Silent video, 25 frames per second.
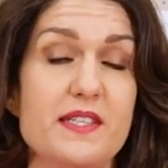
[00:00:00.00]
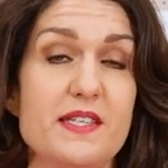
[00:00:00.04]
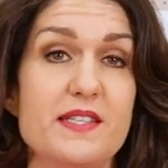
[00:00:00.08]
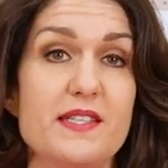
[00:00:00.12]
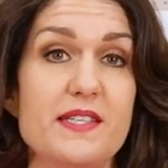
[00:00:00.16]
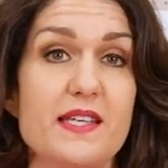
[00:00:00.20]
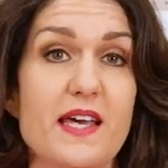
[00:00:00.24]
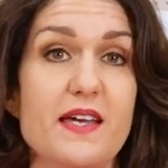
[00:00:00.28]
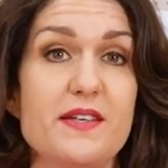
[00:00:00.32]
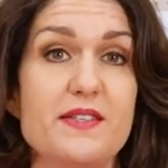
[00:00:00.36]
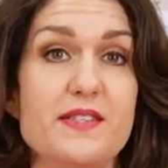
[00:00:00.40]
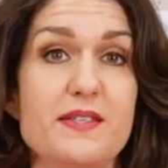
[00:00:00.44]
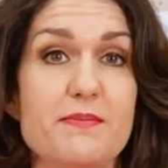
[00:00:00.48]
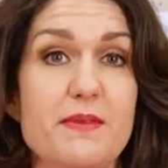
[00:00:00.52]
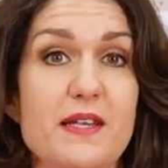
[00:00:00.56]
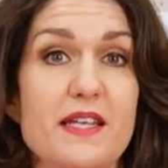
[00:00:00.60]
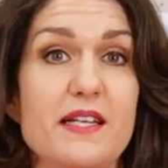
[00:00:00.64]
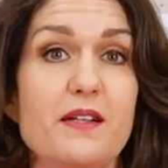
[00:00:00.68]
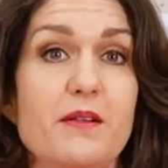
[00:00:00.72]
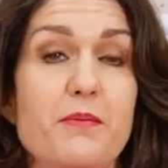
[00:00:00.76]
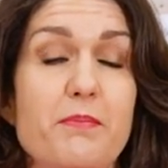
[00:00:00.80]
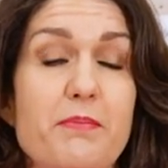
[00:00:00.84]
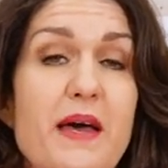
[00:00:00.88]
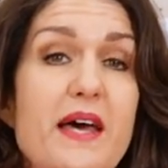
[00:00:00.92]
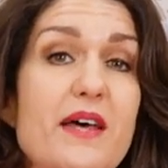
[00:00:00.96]
to sew some
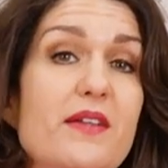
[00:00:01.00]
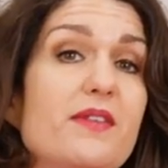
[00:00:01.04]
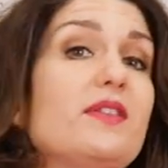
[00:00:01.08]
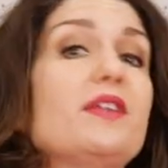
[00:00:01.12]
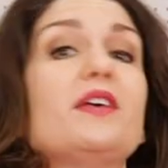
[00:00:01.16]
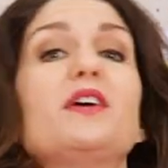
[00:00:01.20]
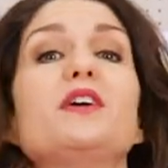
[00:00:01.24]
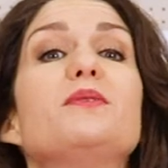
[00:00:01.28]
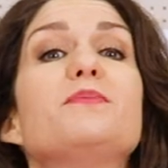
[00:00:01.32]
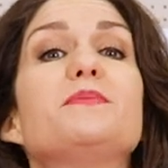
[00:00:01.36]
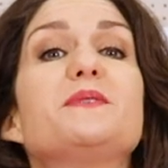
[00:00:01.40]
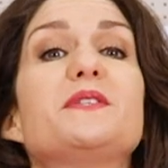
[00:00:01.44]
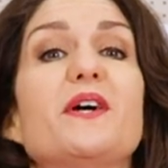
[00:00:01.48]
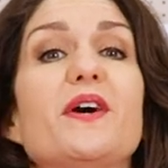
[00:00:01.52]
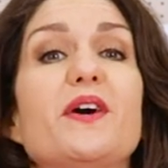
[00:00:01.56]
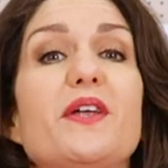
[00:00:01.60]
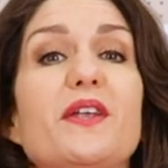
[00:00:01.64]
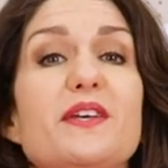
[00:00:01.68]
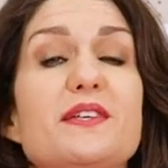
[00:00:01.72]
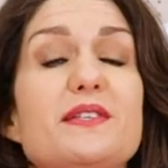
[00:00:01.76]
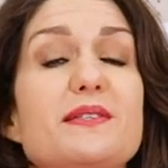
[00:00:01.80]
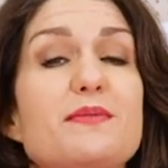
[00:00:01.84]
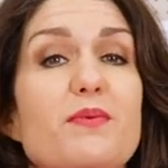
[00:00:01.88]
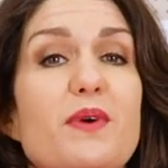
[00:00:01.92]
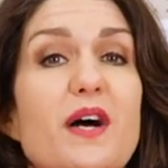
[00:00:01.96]
little belt loops
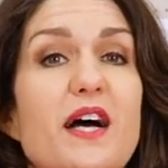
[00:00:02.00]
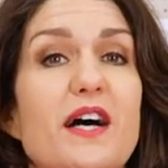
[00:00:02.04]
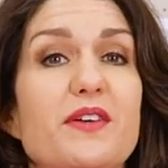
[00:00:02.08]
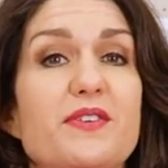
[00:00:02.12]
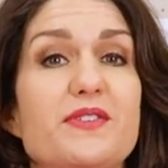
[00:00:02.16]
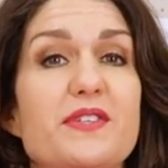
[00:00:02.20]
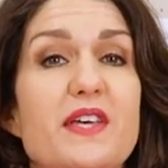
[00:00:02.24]
on as well.